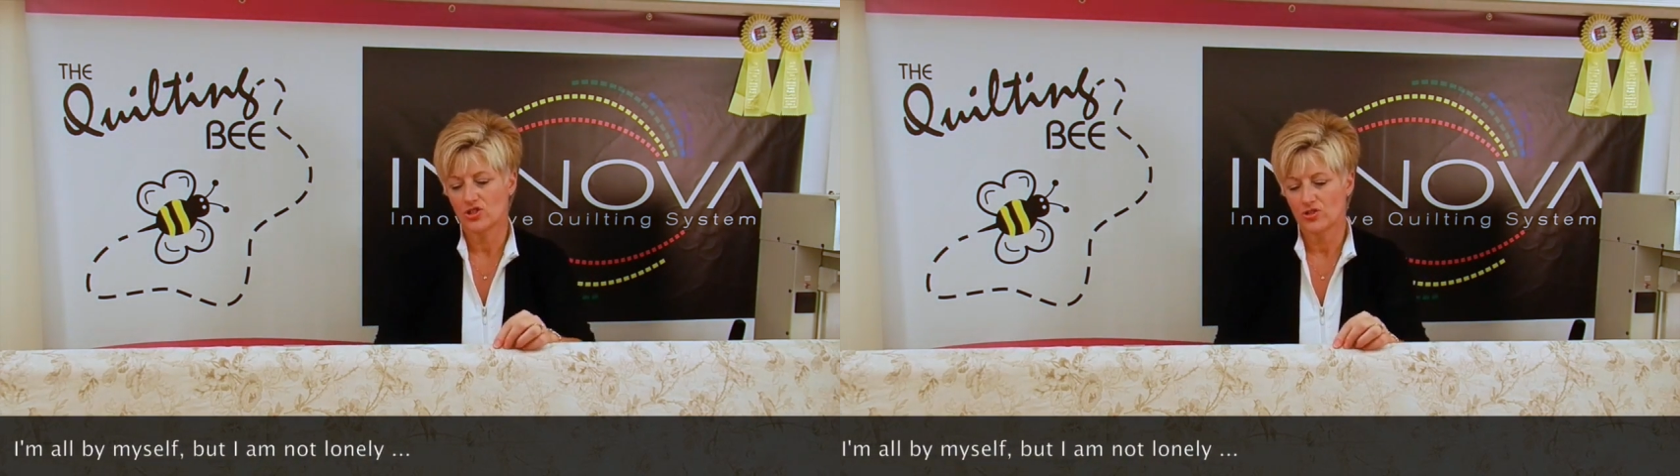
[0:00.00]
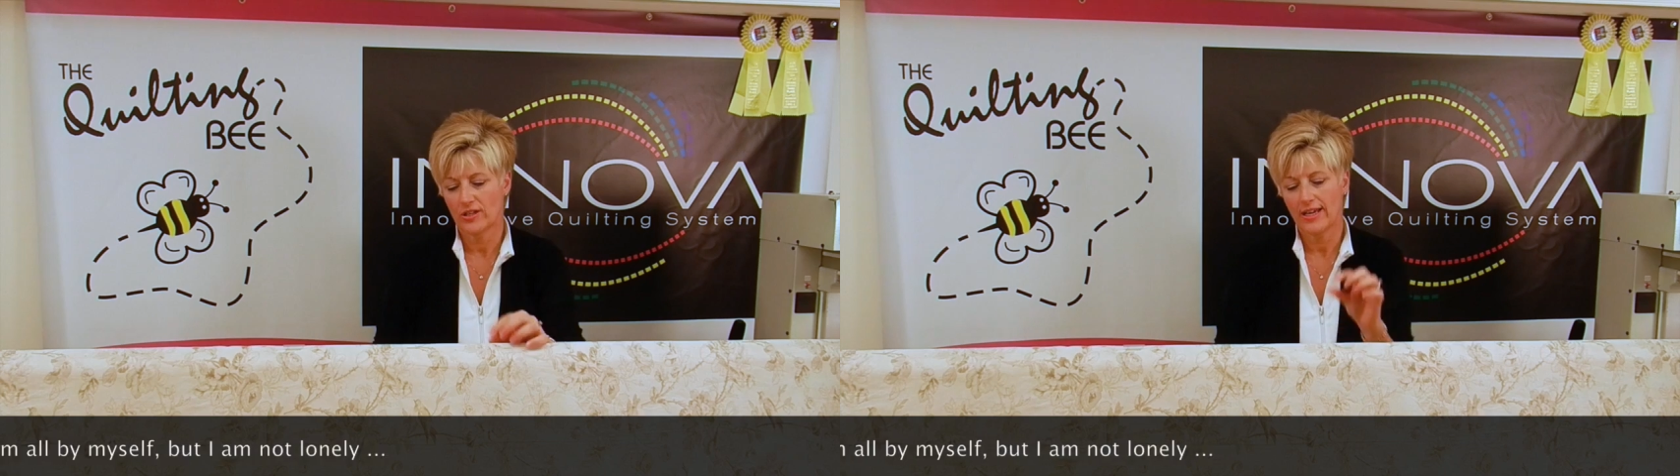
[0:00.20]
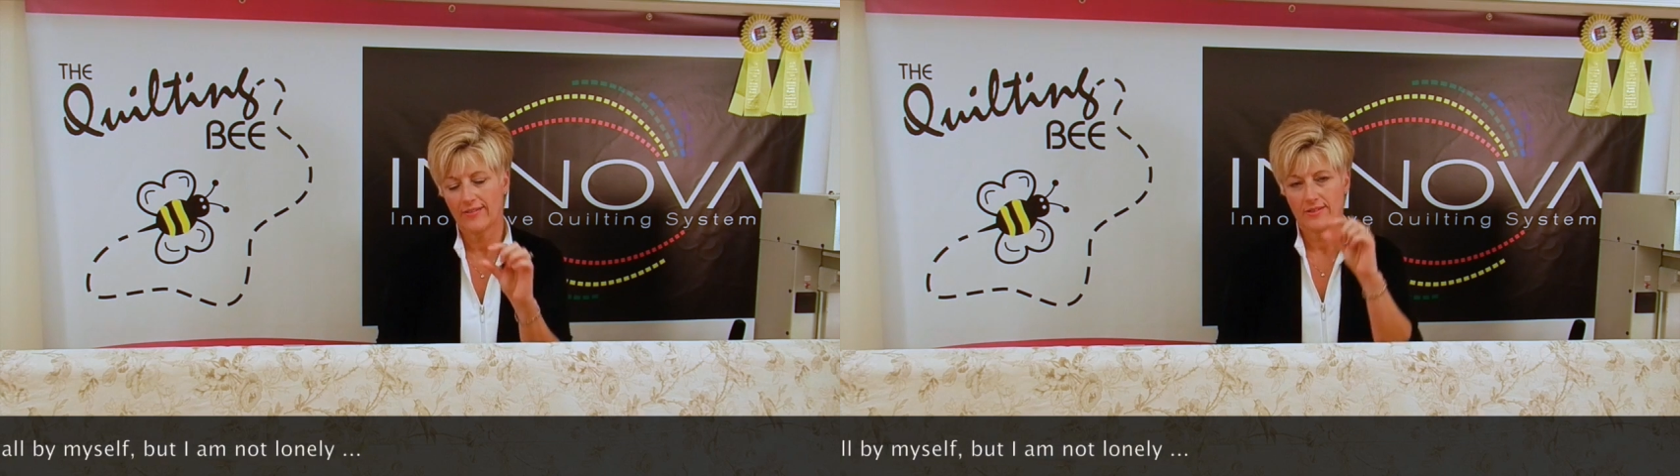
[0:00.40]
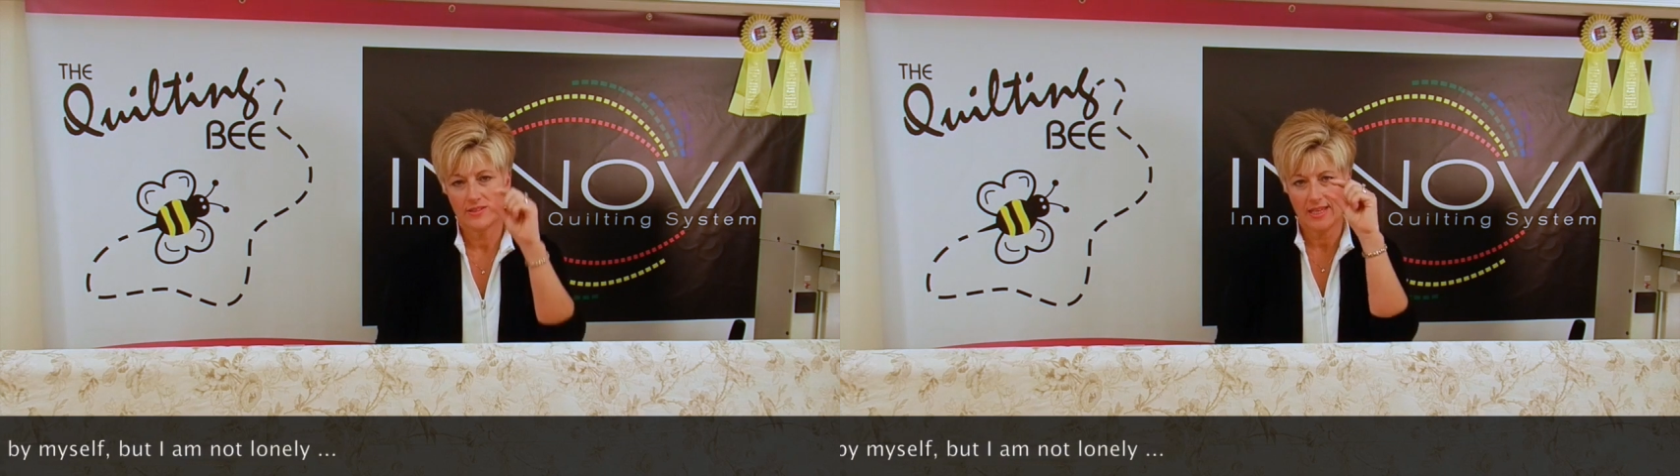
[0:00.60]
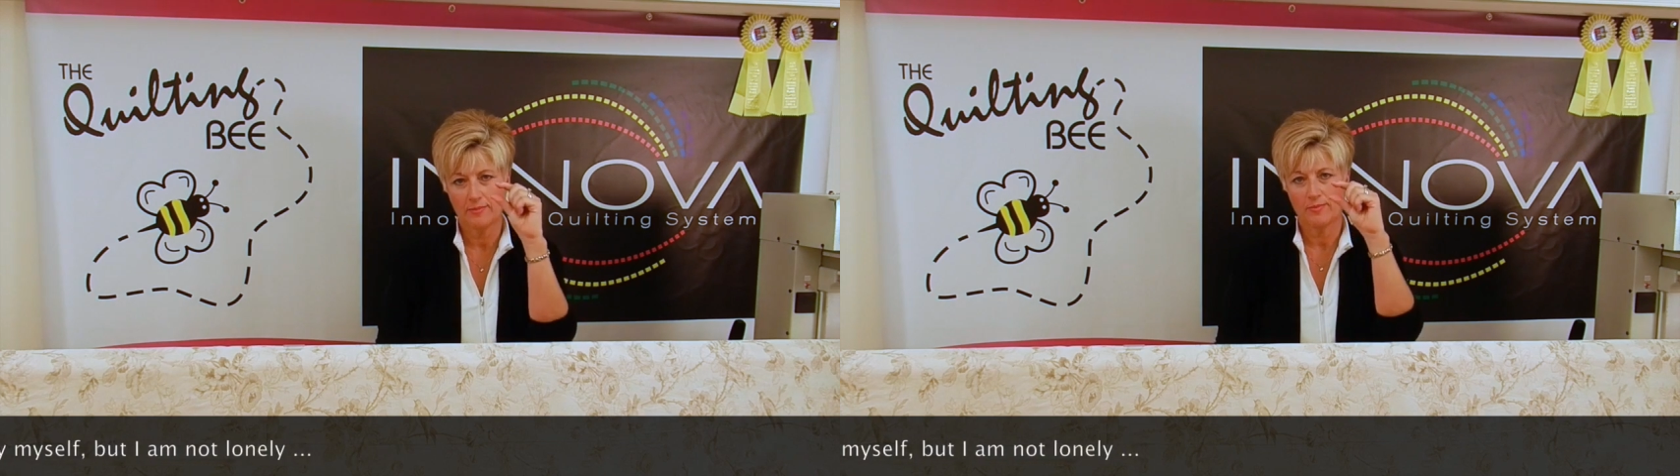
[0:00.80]
sure that I have the
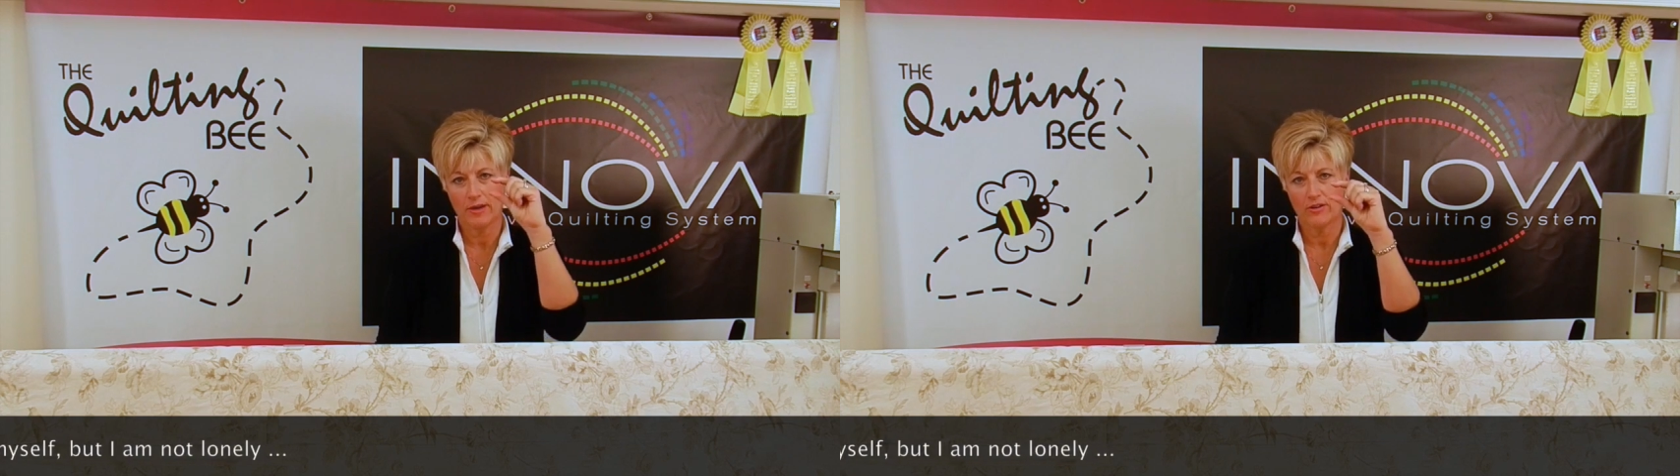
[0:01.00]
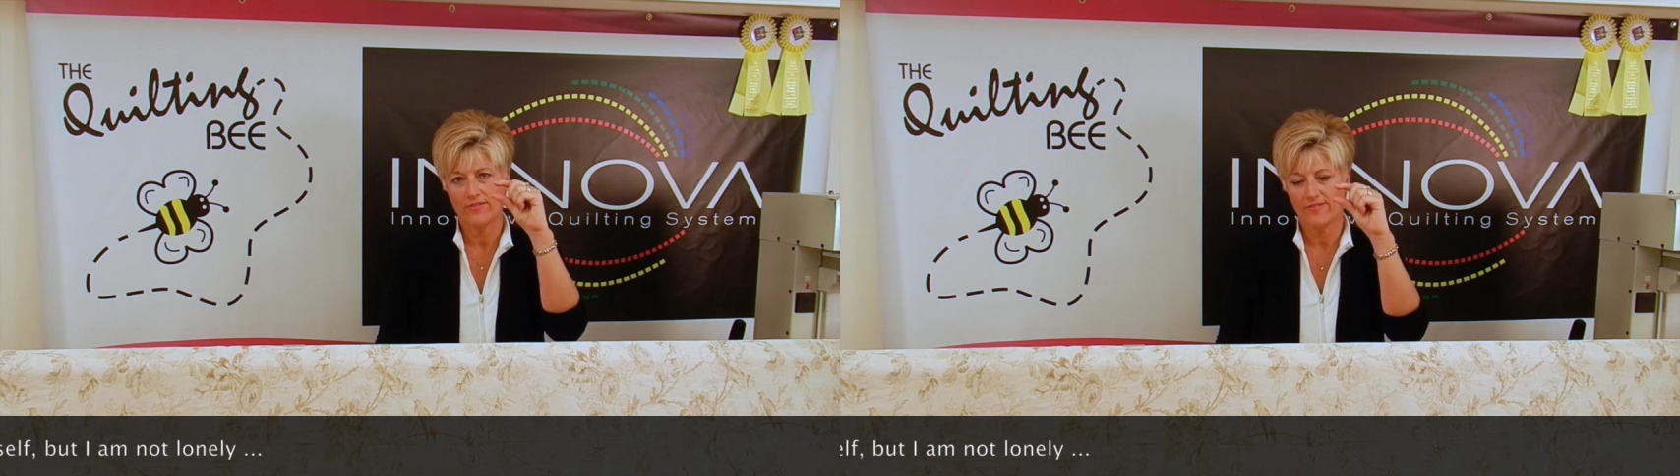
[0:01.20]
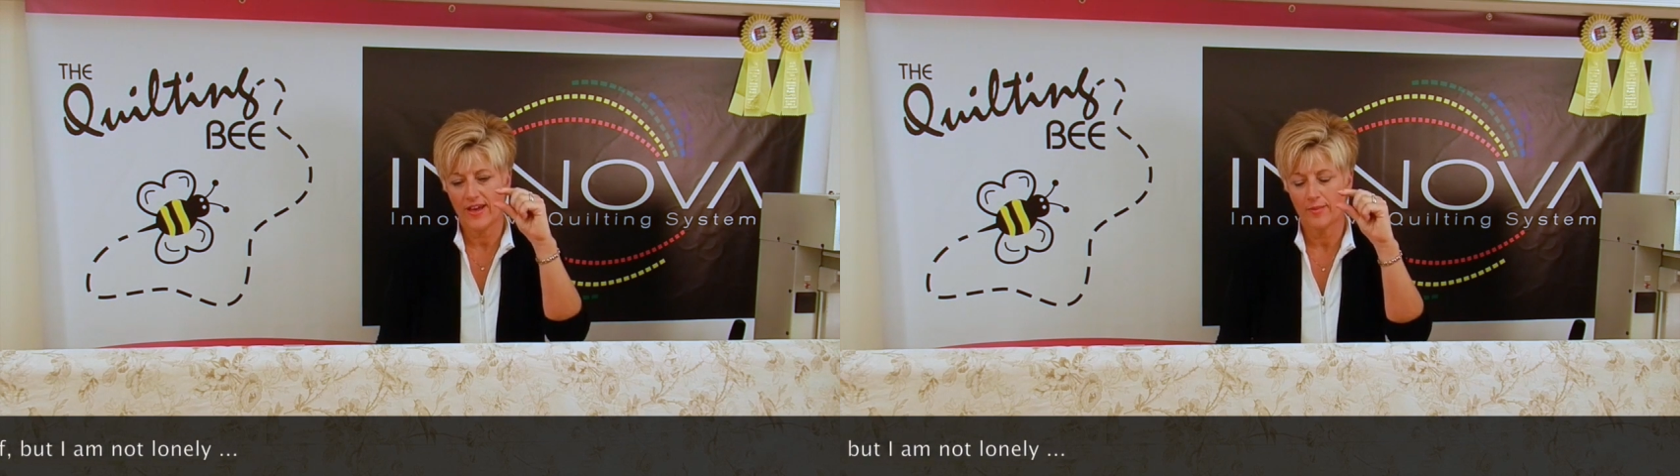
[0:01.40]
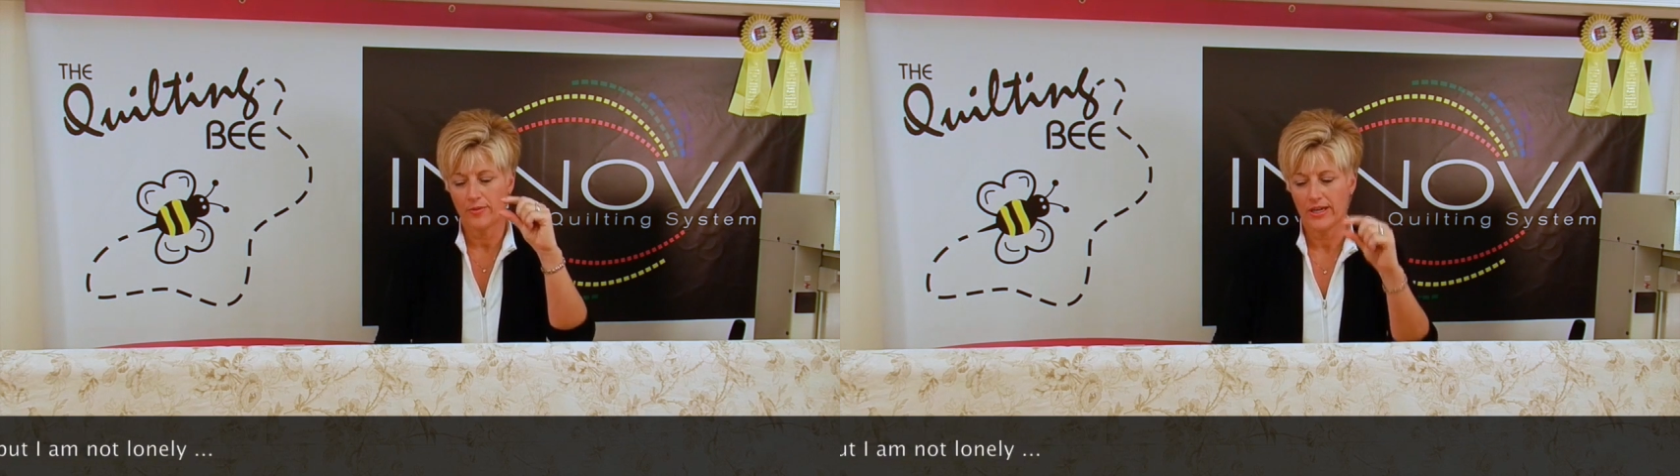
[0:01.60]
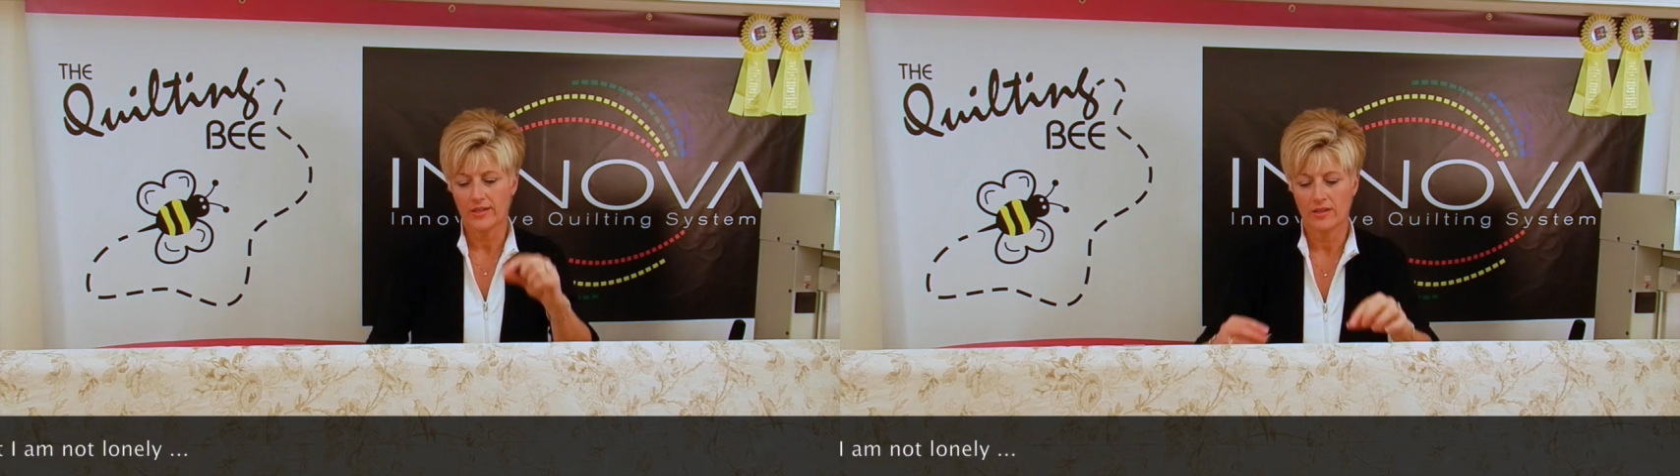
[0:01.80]
same amount of
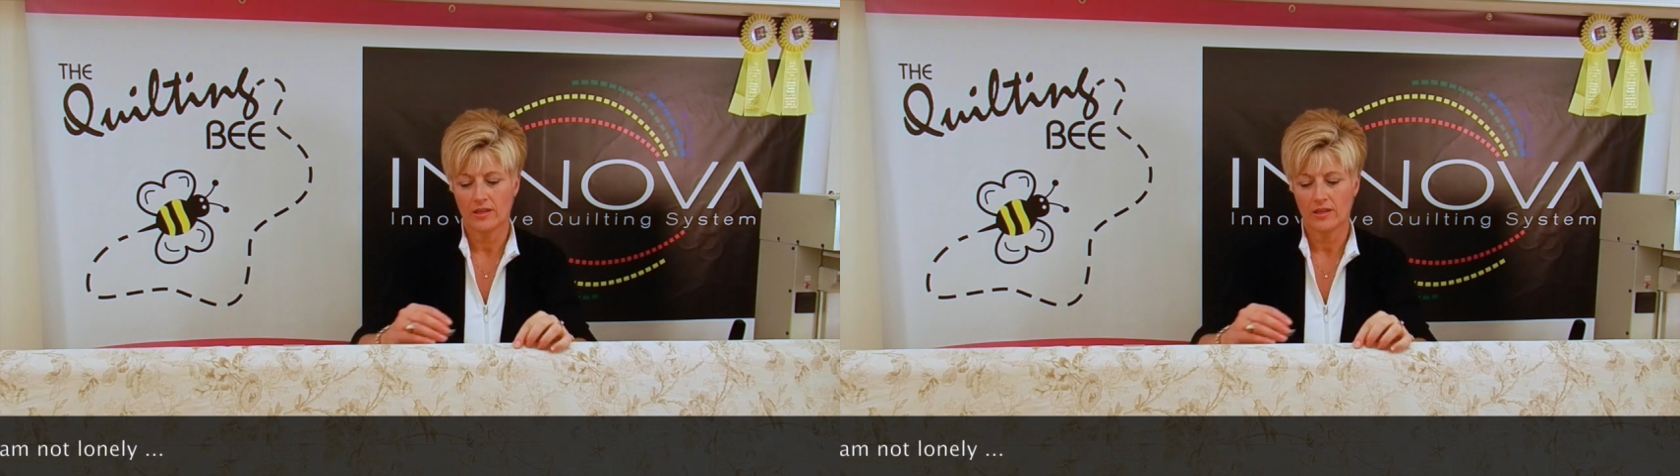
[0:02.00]
fabric